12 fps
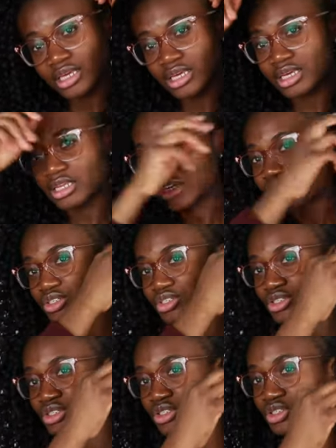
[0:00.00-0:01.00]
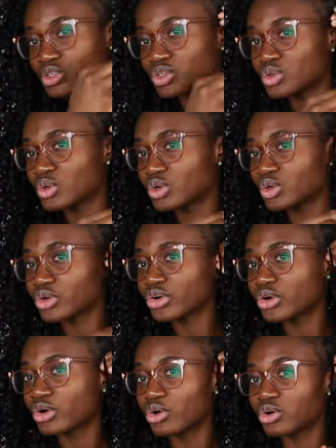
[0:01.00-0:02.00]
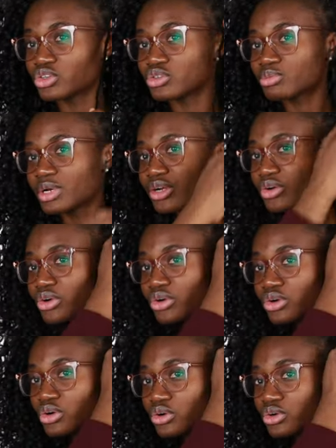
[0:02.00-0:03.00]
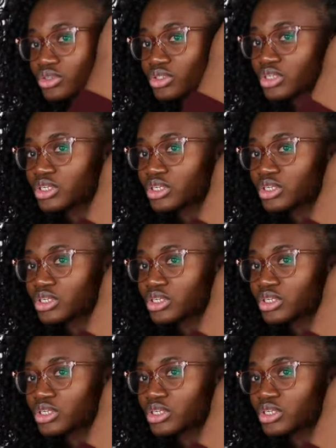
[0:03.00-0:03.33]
And I'll just go curls by curls.